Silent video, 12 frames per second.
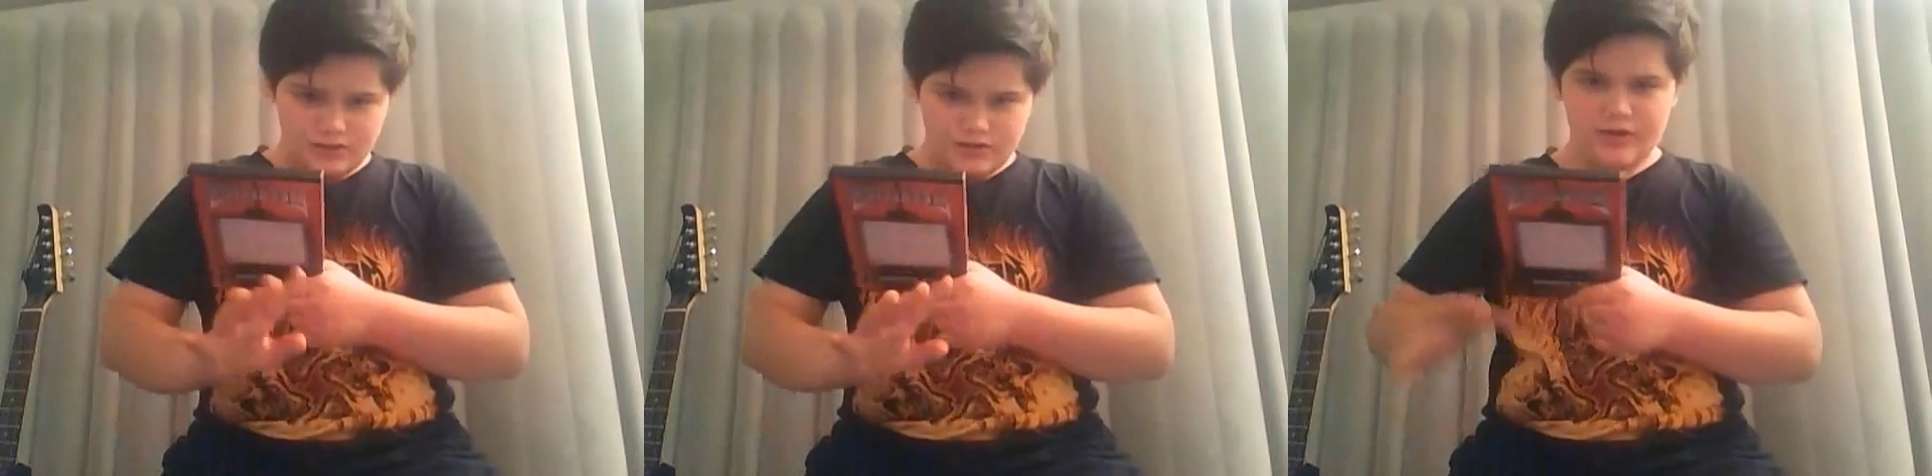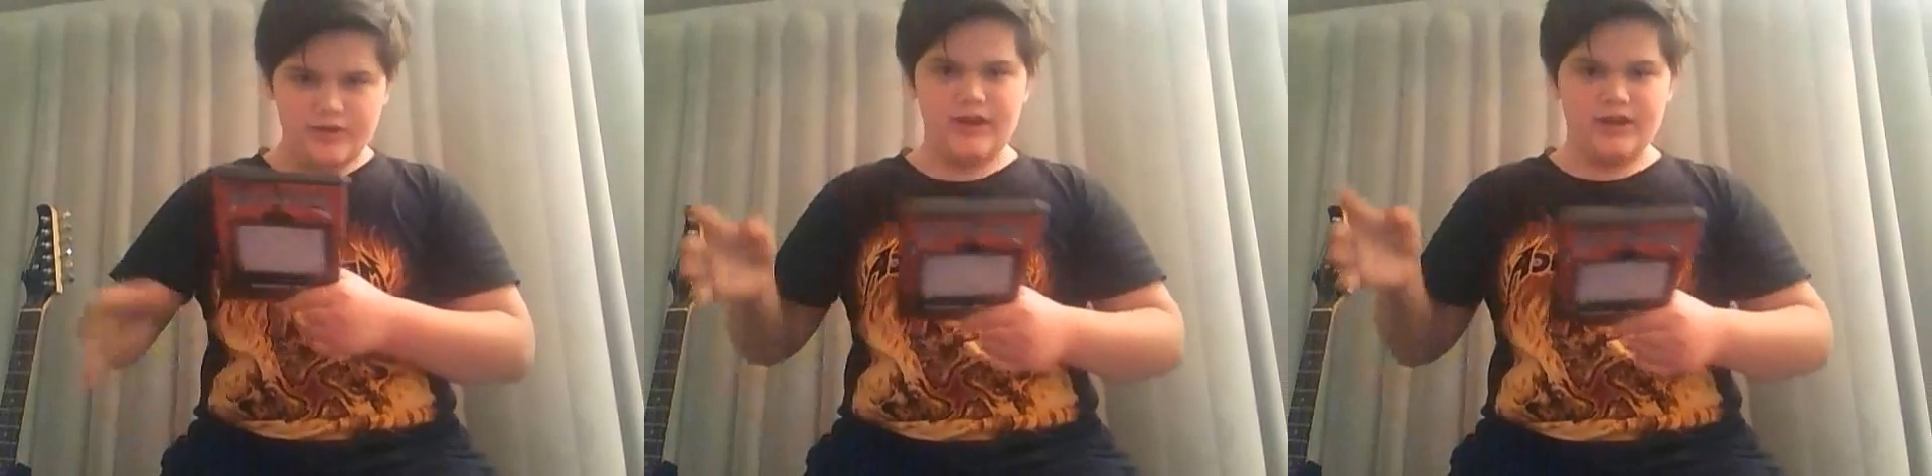
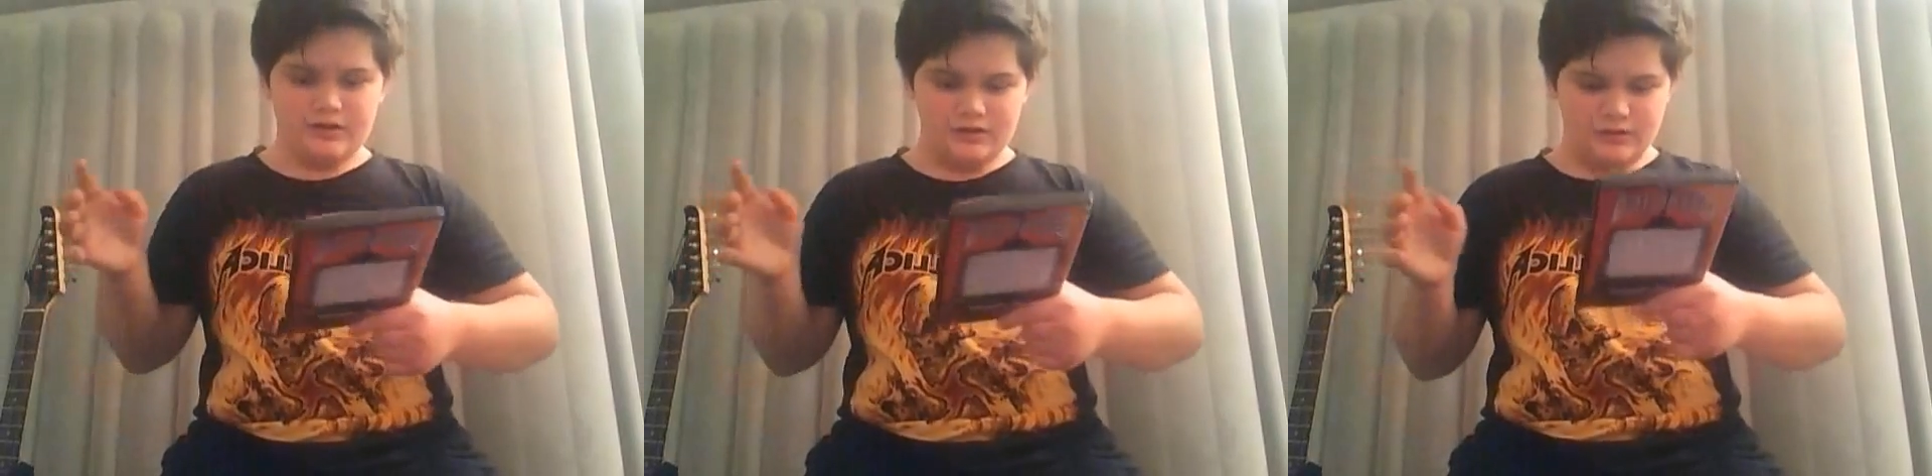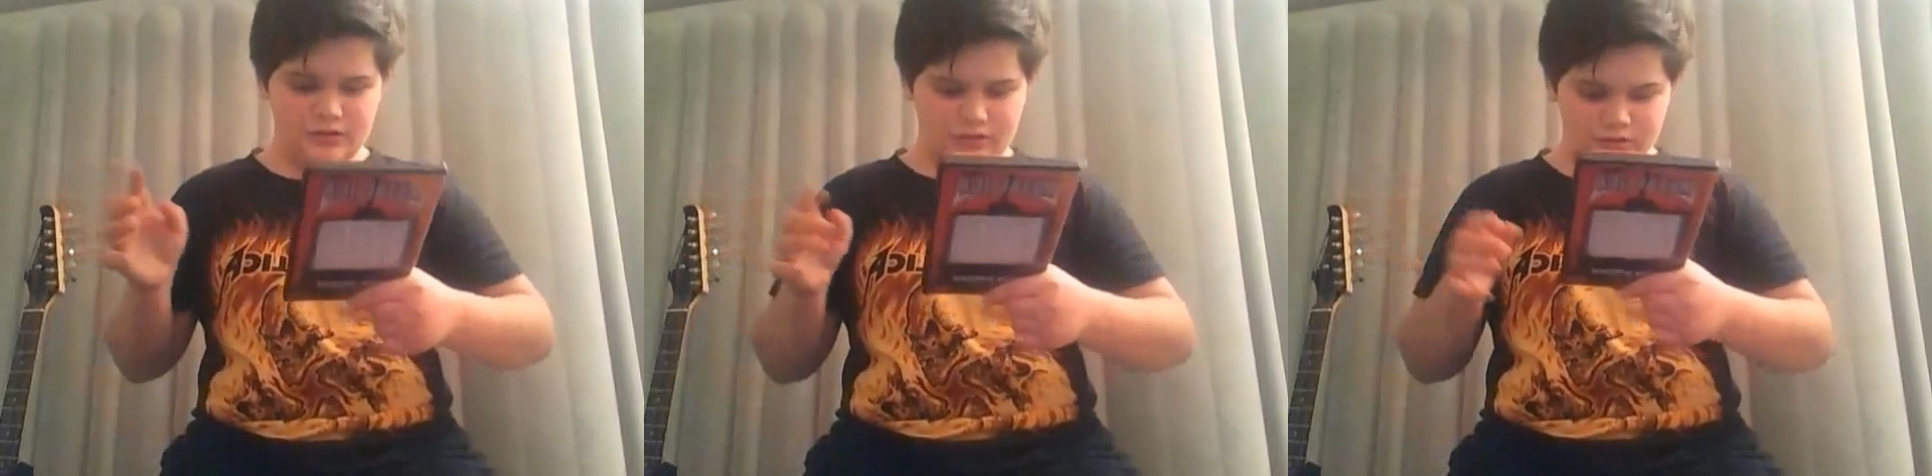
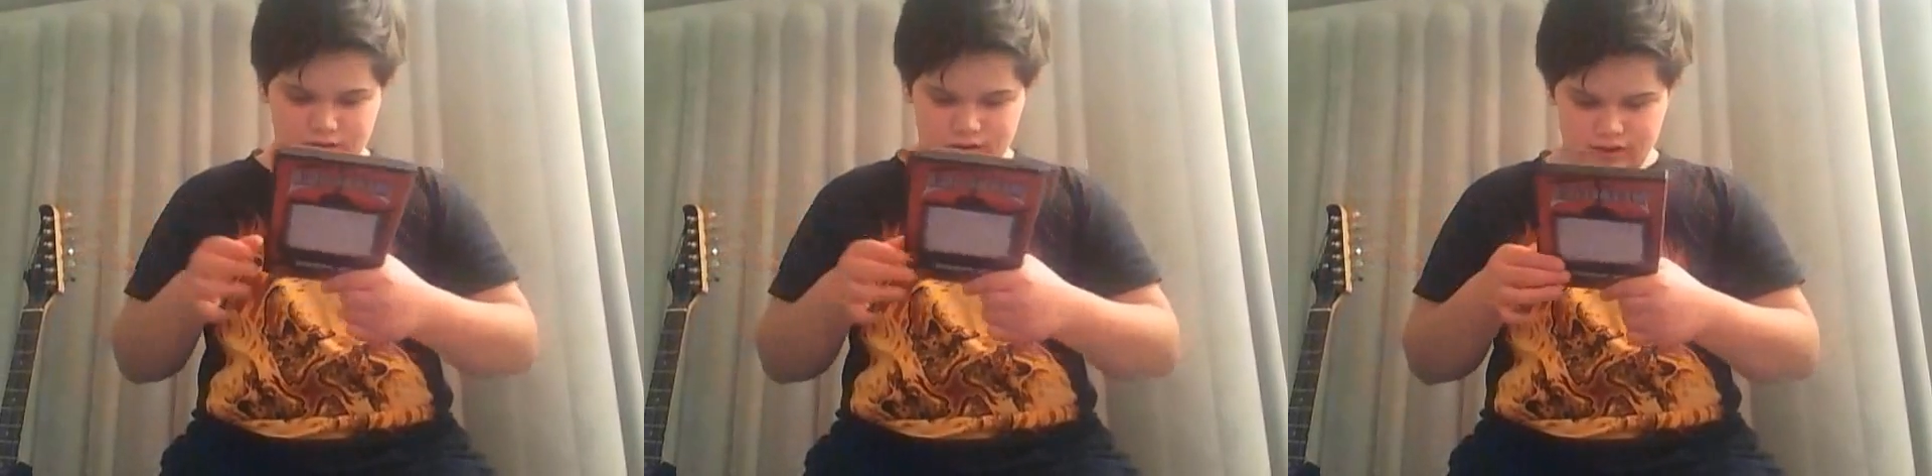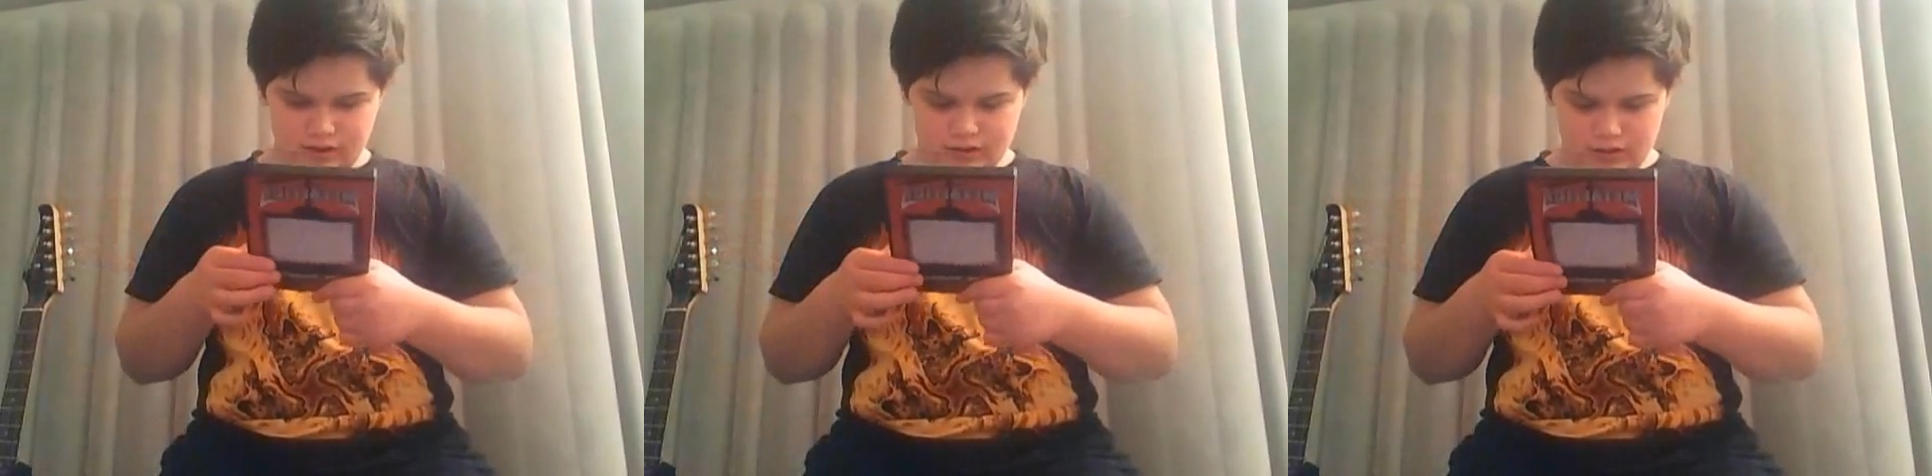again.
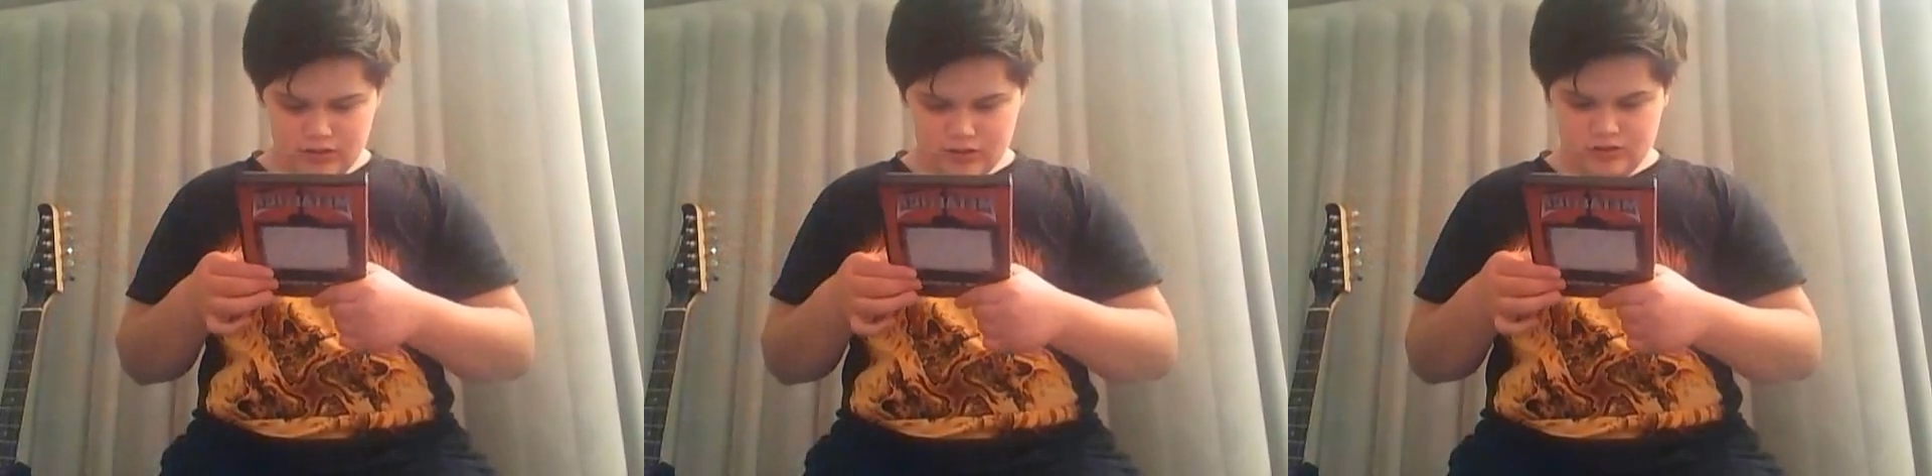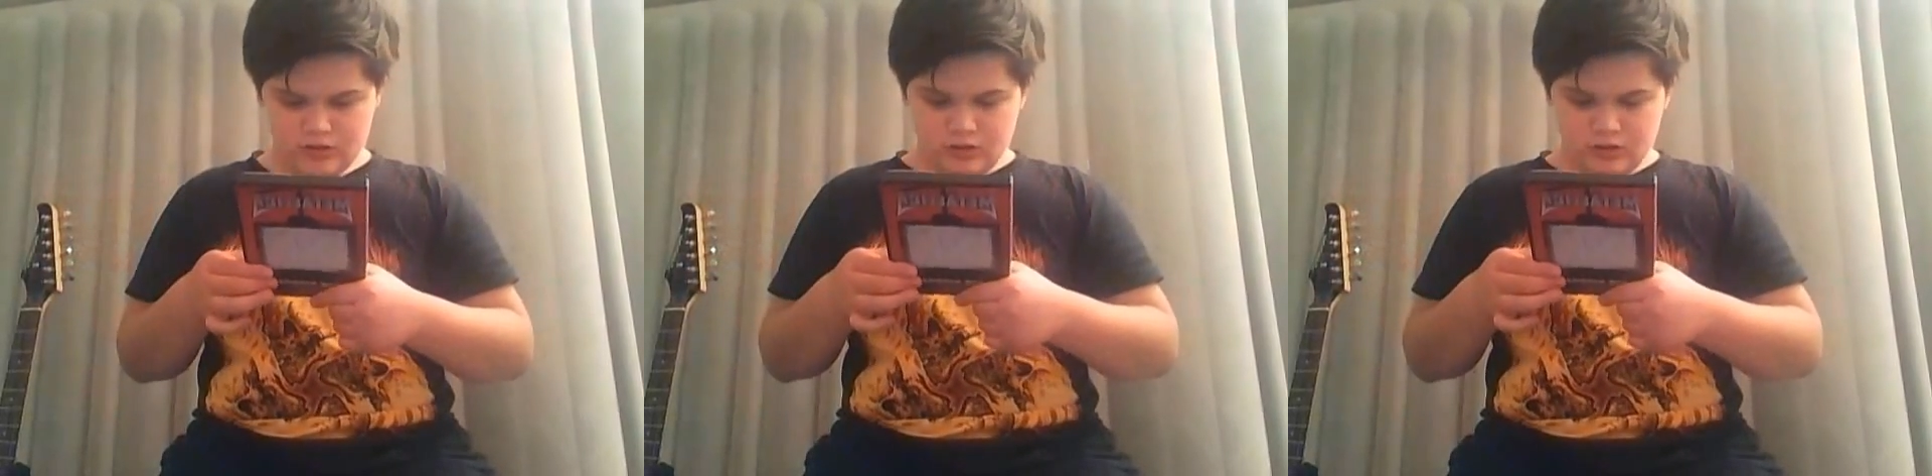Okay, uh,